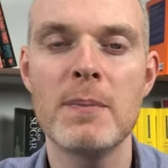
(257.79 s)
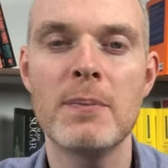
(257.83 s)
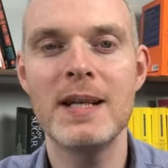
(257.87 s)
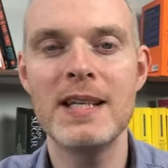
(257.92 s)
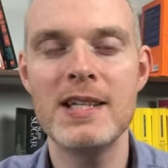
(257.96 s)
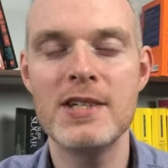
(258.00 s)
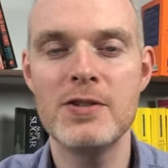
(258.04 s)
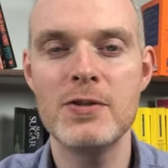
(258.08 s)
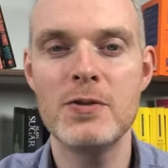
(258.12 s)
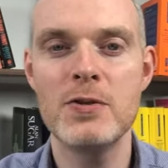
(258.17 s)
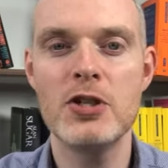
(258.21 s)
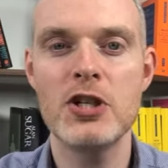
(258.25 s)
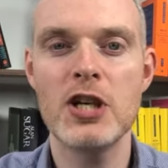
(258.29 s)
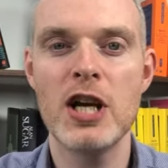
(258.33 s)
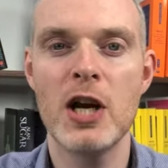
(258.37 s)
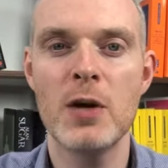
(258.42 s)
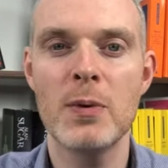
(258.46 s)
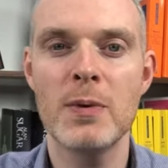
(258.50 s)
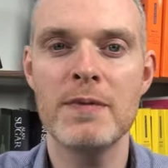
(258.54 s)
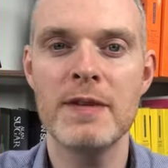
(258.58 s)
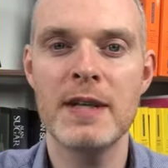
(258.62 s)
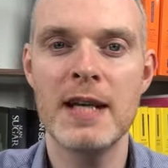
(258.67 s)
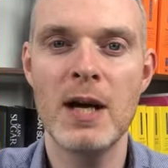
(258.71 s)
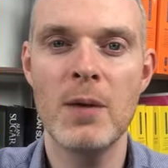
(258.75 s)
please do share it
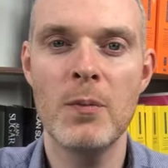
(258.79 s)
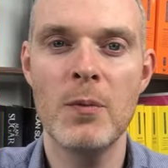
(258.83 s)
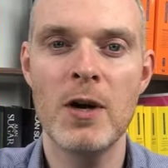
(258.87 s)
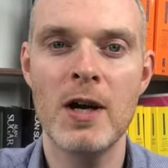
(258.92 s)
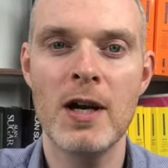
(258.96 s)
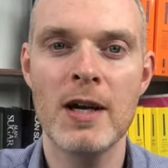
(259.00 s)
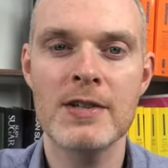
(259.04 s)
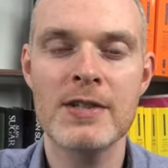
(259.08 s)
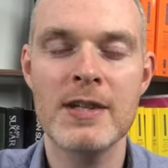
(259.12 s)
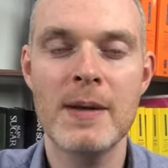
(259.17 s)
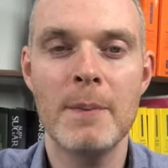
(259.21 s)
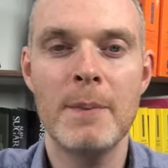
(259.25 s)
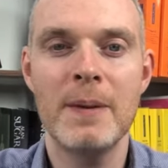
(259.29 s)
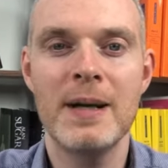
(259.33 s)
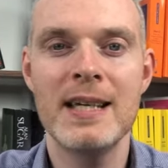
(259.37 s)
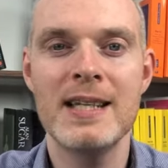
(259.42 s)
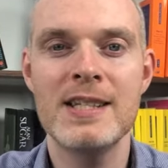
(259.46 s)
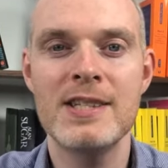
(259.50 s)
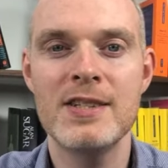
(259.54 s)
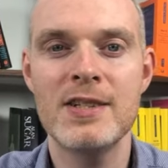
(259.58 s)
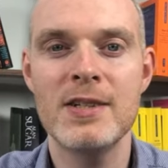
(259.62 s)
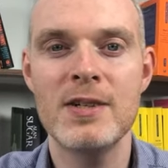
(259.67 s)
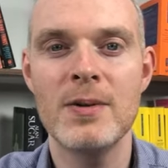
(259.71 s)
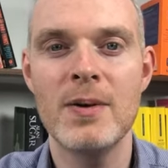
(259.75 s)
with your networks, and
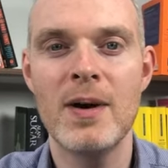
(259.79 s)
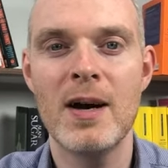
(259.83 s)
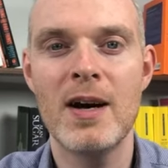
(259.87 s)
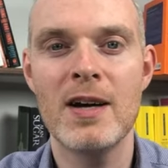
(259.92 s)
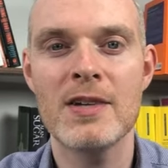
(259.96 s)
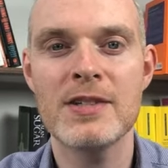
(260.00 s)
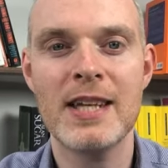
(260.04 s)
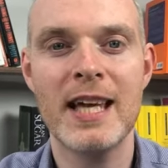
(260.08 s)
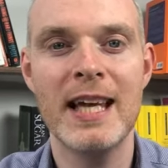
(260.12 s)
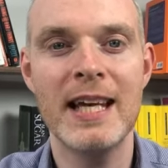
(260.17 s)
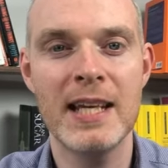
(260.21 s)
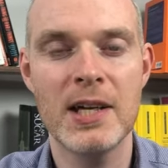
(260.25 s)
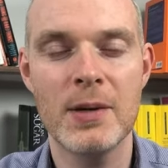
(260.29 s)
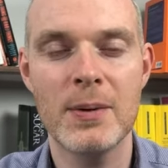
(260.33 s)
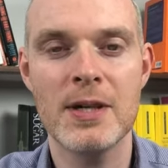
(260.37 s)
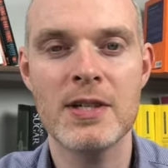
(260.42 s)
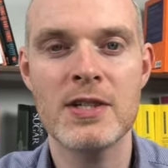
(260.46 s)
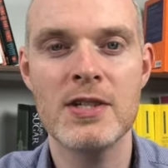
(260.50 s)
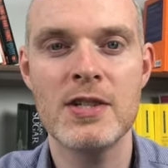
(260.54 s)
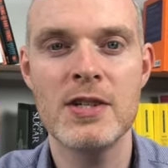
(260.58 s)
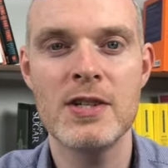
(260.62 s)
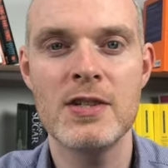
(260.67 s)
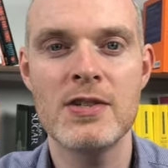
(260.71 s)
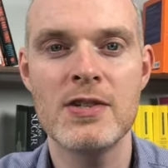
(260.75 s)
please do ask any
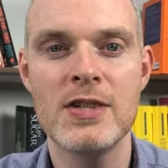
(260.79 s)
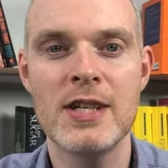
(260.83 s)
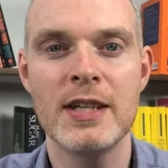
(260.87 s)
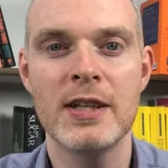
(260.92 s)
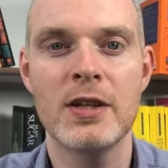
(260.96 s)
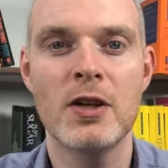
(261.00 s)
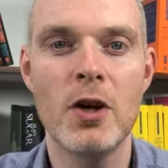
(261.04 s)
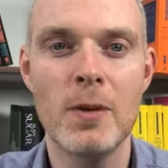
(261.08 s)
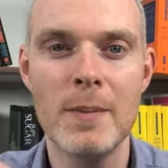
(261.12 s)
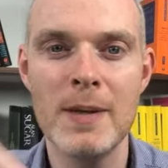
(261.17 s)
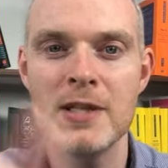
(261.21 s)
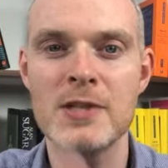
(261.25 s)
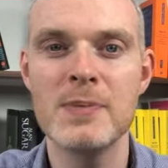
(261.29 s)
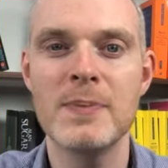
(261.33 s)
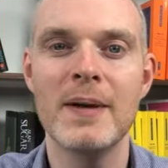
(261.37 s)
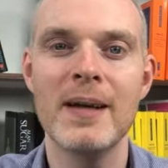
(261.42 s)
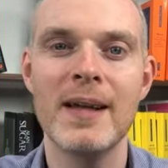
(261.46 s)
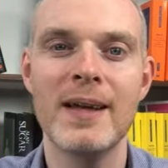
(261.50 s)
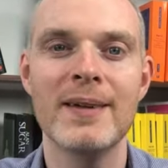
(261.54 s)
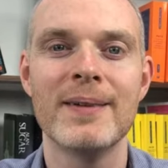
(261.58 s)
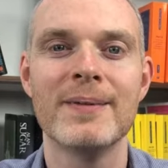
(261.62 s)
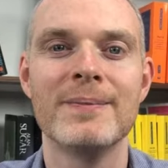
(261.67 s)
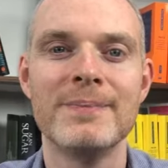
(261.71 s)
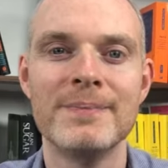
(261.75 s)
questions in the comments
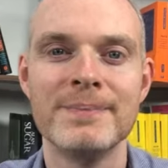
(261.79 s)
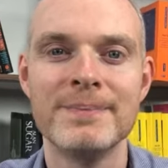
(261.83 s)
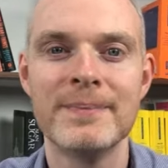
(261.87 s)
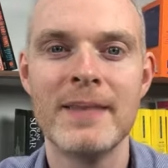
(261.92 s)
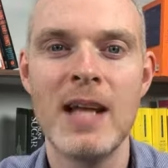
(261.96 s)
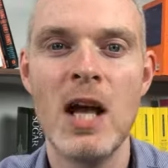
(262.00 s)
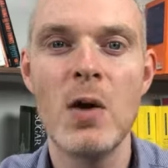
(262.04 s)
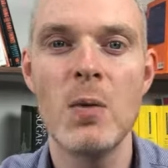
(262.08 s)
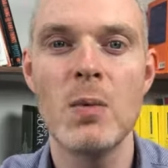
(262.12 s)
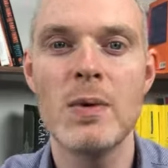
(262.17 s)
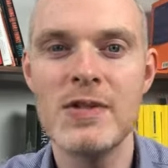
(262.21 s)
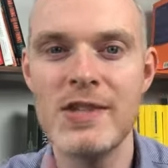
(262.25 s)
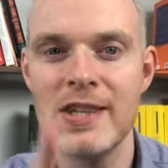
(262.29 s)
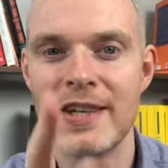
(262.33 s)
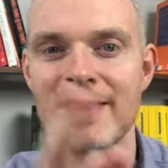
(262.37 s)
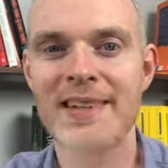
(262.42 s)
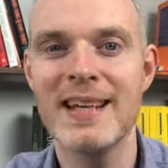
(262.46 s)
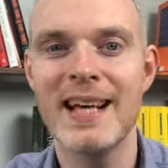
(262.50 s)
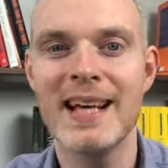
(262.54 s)
below. We'll see you on the